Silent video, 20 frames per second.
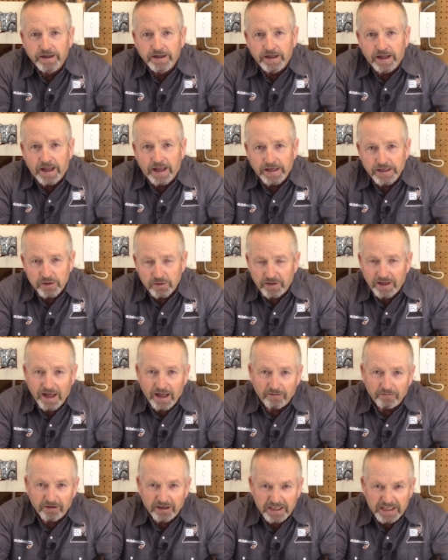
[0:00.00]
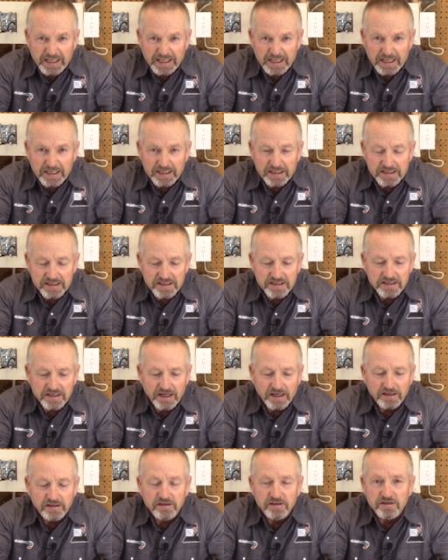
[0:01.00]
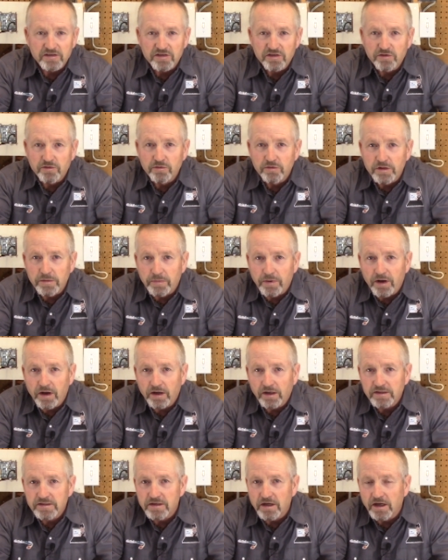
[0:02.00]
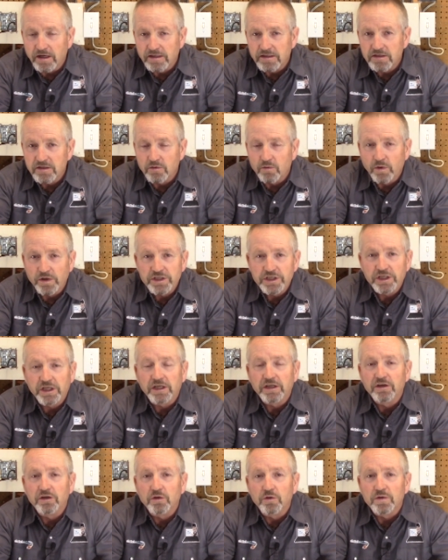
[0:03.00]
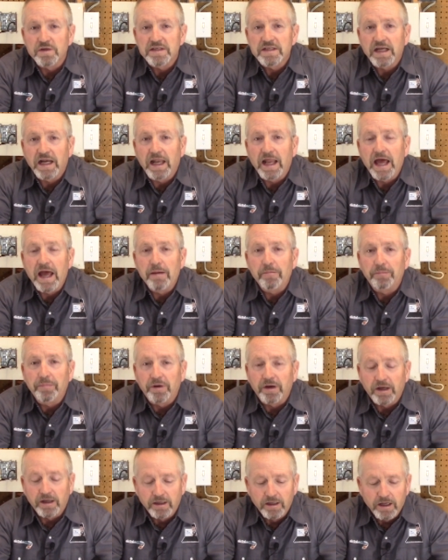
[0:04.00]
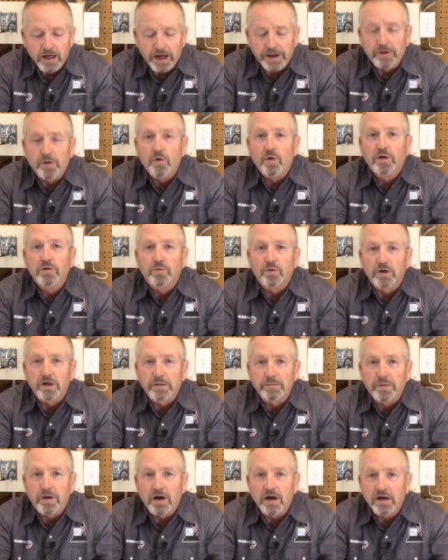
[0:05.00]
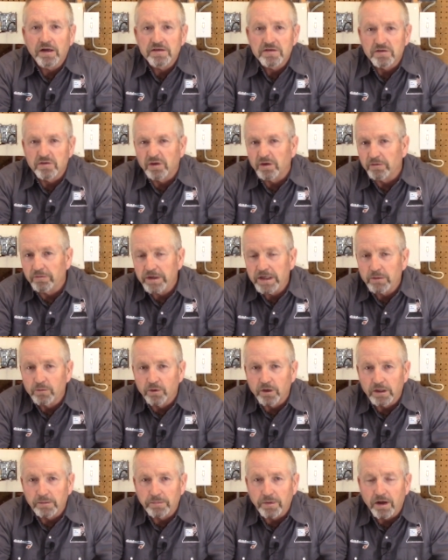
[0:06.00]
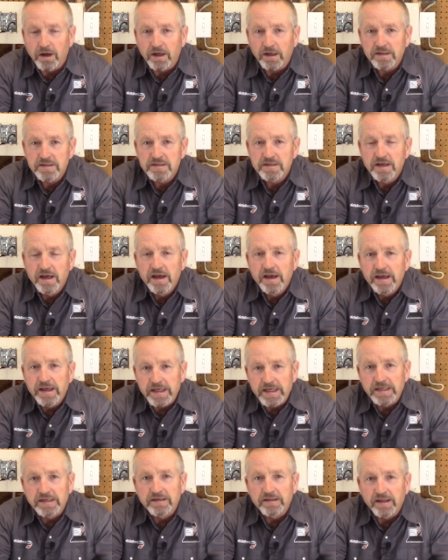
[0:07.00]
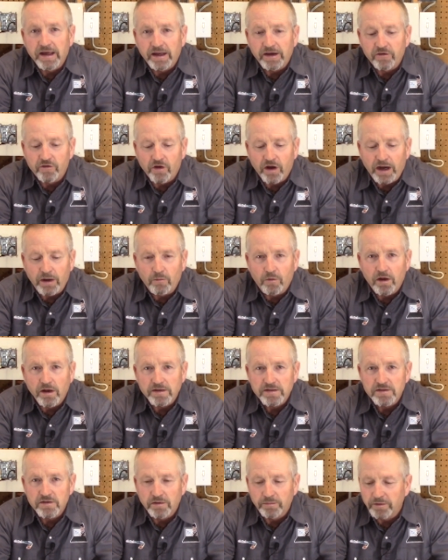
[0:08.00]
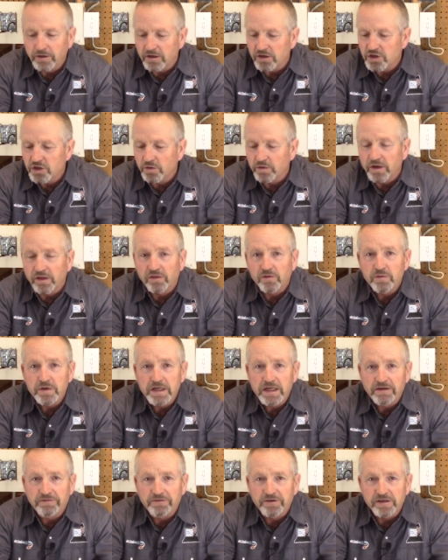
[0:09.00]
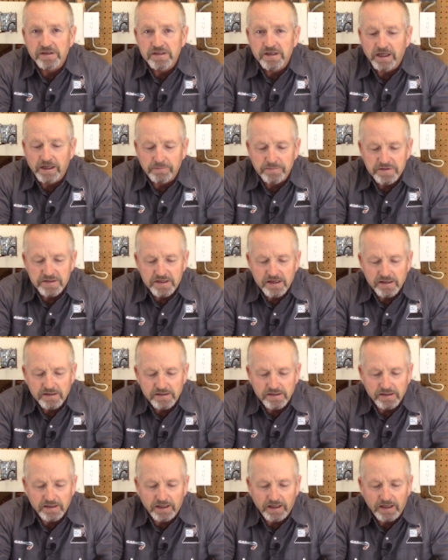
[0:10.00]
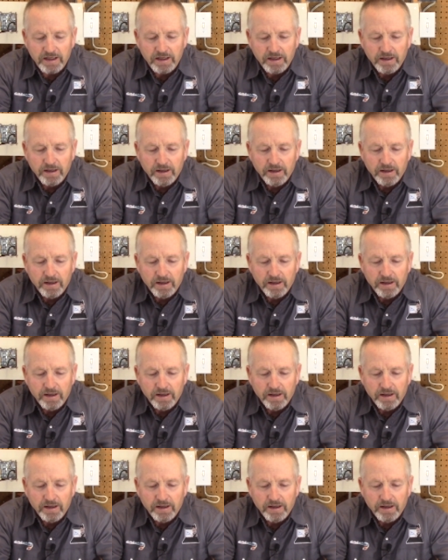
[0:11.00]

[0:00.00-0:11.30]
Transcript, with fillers: and you can't really get into the stud to screw the box on. So what you can do is clamp a, uh, an old work box or a rework box into that drywall. So I'm going to show you three different types today.